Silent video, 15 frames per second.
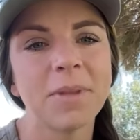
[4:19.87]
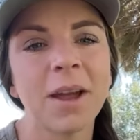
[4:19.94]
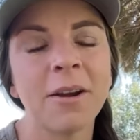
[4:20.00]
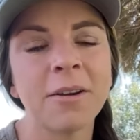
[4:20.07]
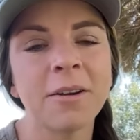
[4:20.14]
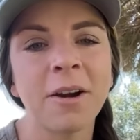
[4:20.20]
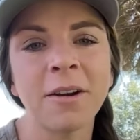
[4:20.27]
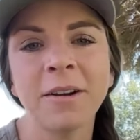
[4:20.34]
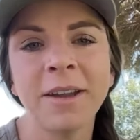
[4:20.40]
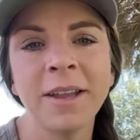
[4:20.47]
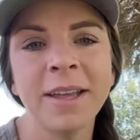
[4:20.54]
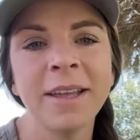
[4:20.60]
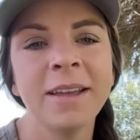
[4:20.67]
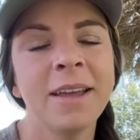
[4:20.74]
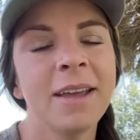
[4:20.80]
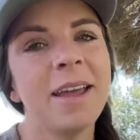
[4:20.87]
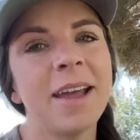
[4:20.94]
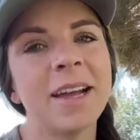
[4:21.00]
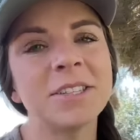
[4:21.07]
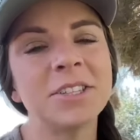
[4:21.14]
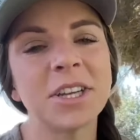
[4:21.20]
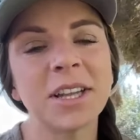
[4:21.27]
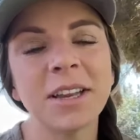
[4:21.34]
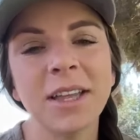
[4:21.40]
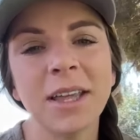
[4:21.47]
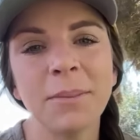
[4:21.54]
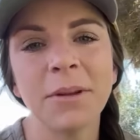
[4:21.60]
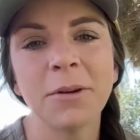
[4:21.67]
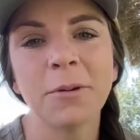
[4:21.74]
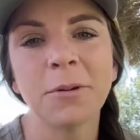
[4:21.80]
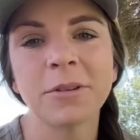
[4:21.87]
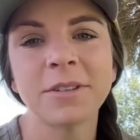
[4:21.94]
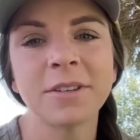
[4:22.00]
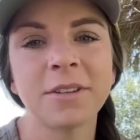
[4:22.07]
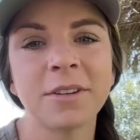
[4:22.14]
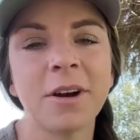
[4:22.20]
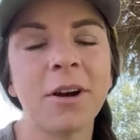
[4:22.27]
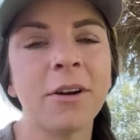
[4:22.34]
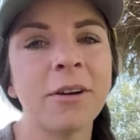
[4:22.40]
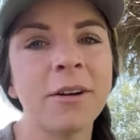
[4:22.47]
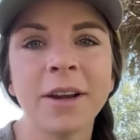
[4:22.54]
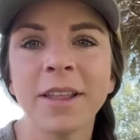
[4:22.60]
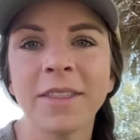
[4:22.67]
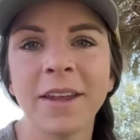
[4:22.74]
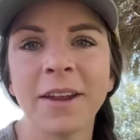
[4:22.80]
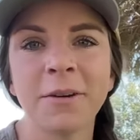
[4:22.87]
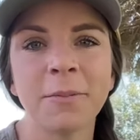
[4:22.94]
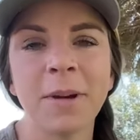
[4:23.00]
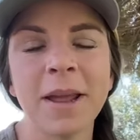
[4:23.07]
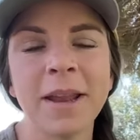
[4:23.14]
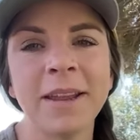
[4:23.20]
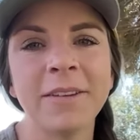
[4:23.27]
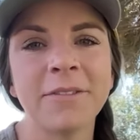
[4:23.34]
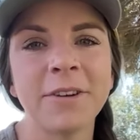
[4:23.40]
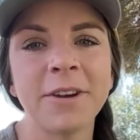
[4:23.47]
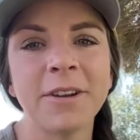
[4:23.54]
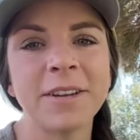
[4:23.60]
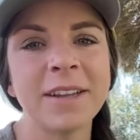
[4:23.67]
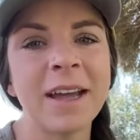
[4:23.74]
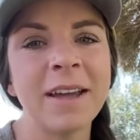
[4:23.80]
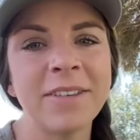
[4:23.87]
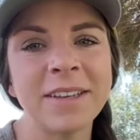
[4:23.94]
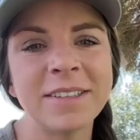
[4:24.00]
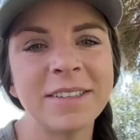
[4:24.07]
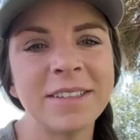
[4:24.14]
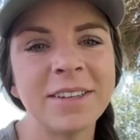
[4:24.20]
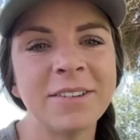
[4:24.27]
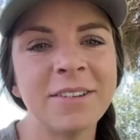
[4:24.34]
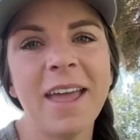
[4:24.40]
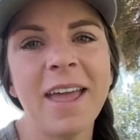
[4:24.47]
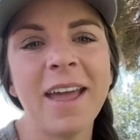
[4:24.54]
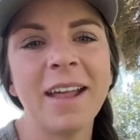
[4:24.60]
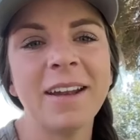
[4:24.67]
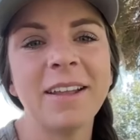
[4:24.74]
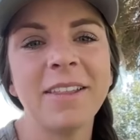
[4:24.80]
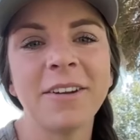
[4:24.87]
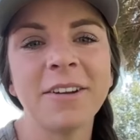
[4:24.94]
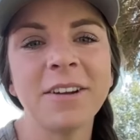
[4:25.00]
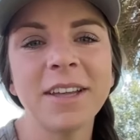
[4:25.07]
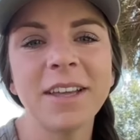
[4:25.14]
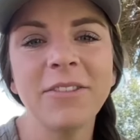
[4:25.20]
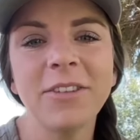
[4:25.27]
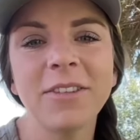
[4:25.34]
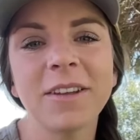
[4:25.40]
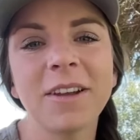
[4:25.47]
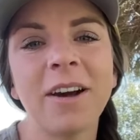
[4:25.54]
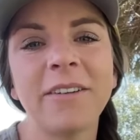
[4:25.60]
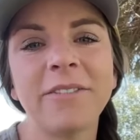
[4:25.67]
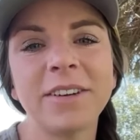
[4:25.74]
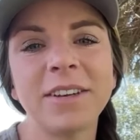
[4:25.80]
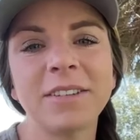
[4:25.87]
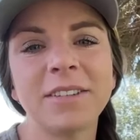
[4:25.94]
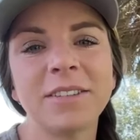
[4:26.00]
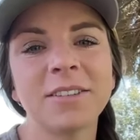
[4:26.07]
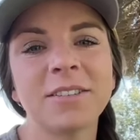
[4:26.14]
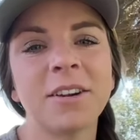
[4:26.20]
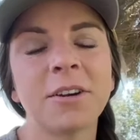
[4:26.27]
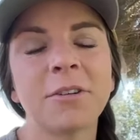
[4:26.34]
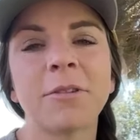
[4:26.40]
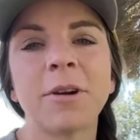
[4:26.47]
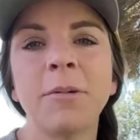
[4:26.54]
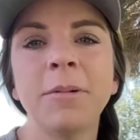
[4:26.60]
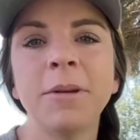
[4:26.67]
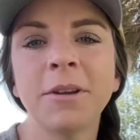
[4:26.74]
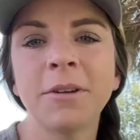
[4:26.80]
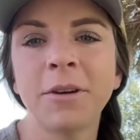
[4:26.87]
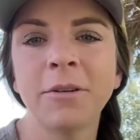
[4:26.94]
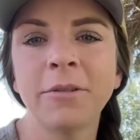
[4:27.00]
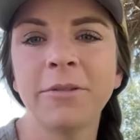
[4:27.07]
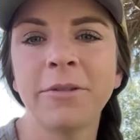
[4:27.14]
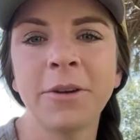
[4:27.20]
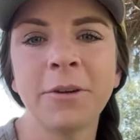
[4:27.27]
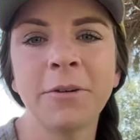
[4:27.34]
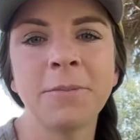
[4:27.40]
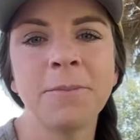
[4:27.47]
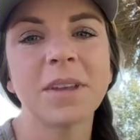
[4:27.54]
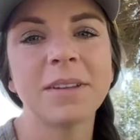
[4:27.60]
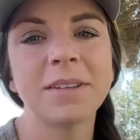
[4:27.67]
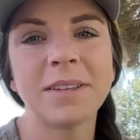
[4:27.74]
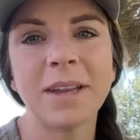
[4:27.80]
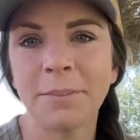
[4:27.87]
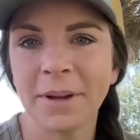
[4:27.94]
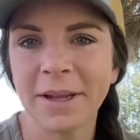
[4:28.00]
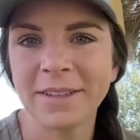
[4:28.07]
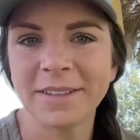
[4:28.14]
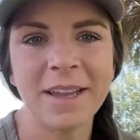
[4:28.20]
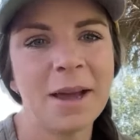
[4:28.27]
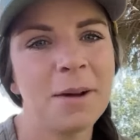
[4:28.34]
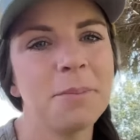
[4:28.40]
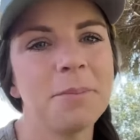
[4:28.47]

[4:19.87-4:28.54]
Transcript: Our gardening and chicken keeping courses are already there and waiting for you to dive into, and they're going to give you the confidence to start growing your own food step by step.